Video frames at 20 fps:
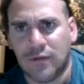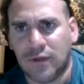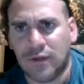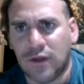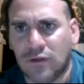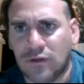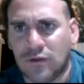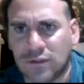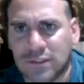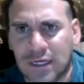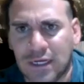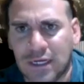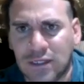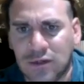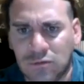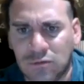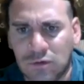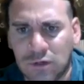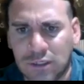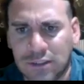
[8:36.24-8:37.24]
The other
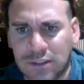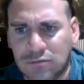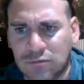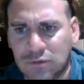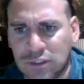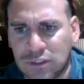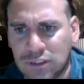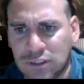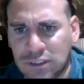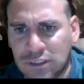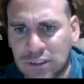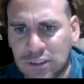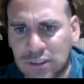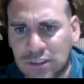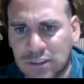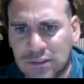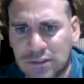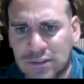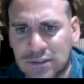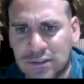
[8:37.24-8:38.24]
tiny one, which
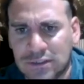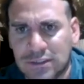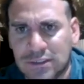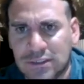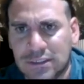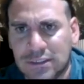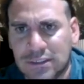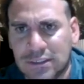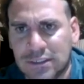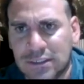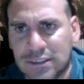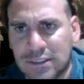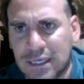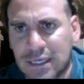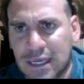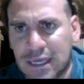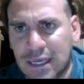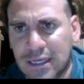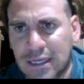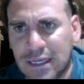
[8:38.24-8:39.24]
is
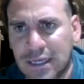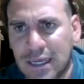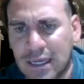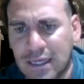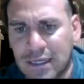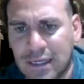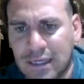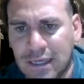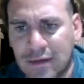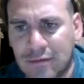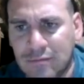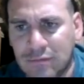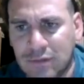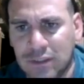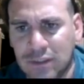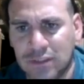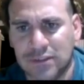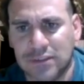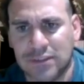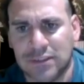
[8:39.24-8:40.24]
KNM,
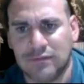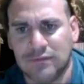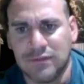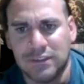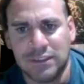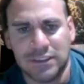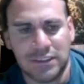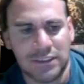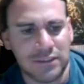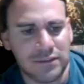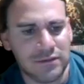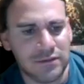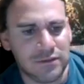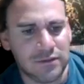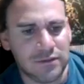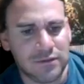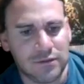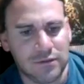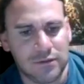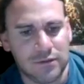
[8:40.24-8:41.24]
is 17.
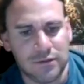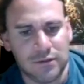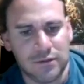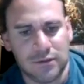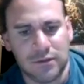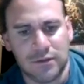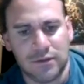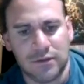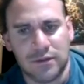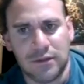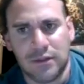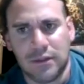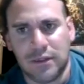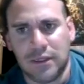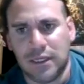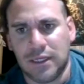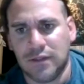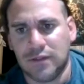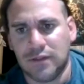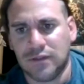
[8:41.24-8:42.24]

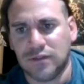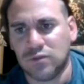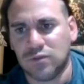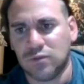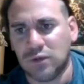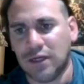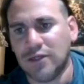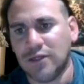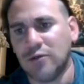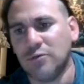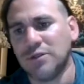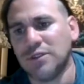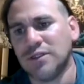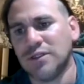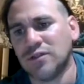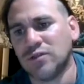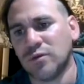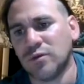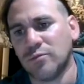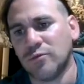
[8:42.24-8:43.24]
This is one. I know we
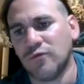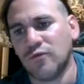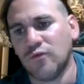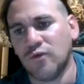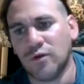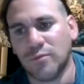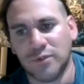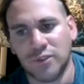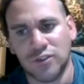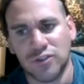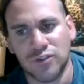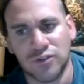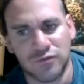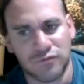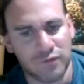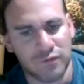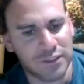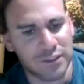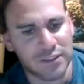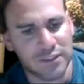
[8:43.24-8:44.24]
did this one before, but you
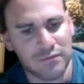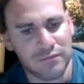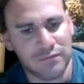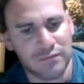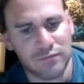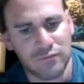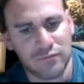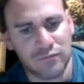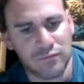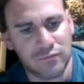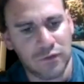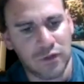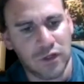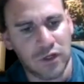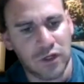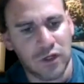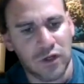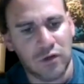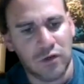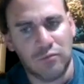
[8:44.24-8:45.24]
should really
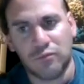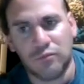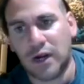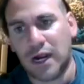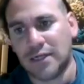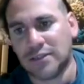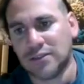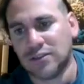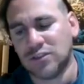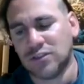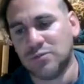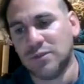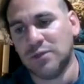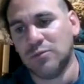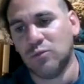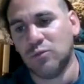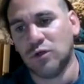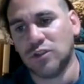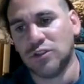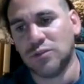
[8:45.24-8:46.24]
practice
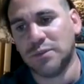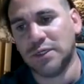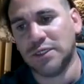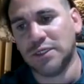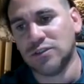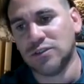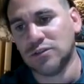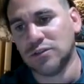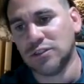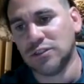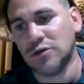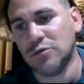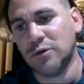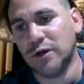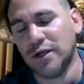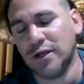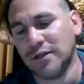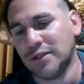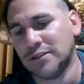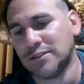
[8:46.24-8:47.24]
being more spatially
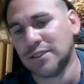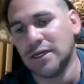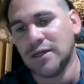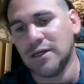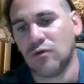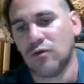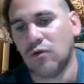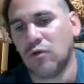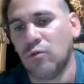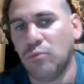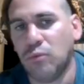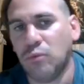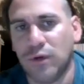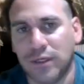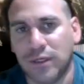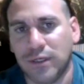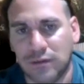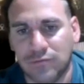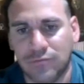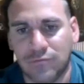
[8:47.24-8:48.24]
aware. That's kind of the whole
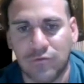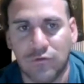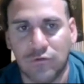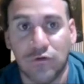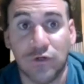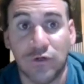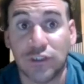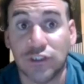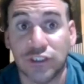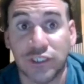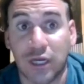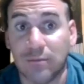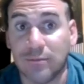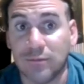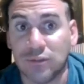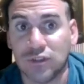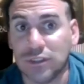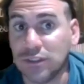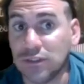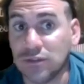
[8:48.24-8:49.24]
point of learning
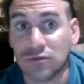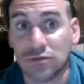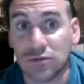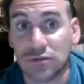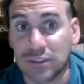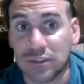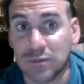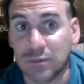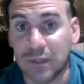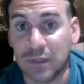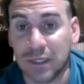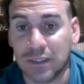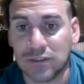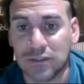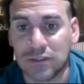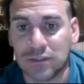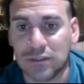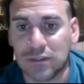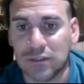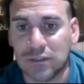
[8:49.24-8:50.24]
geometry, is learning
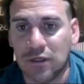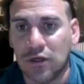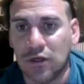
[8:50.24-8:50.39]
space.